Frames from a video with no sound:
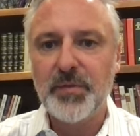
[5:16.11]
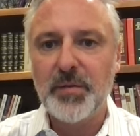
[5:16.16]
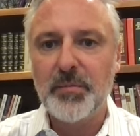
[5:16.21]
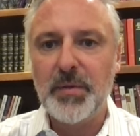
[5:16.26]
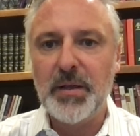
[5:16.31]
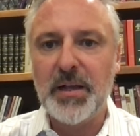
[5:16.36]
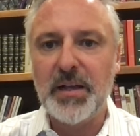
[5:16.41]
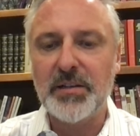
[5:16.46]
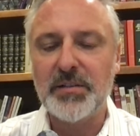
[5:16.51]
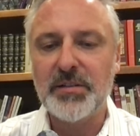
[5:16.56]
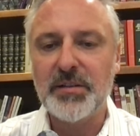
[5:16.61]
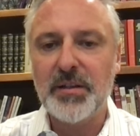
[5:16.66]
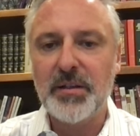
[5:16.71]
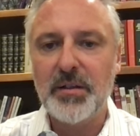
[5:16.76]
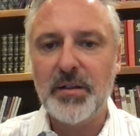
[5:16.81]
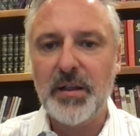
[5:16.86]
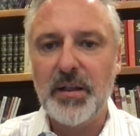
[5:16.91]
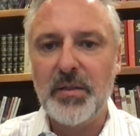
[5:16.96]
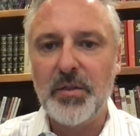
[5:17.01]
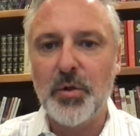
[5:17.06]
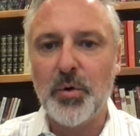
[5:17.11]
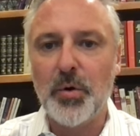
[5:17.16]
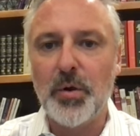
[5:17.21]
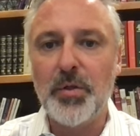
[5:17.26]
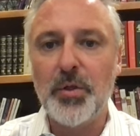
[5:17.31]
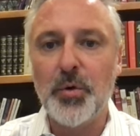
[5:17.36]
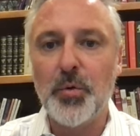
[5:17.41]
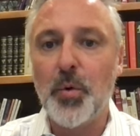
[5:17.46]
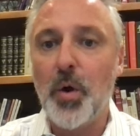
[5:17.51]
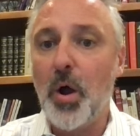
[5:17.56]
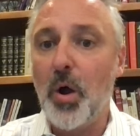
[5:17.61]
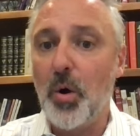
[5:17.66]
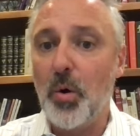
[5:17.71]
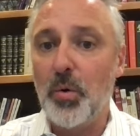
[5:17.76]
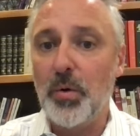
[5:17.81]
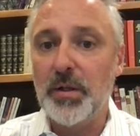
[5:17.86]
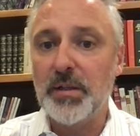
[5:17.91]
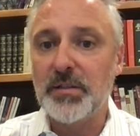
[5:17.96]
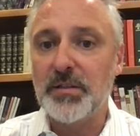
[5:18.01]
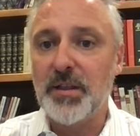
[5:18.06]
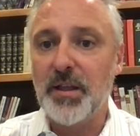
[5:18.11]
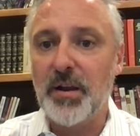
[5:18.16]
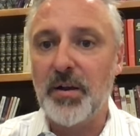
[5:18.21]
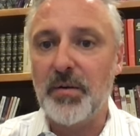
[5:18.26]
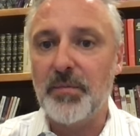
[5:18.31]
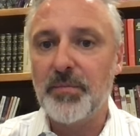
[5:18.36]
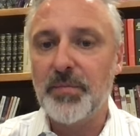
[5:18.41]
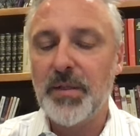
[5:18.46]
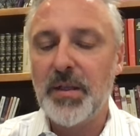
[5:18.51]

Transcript: because the row is there.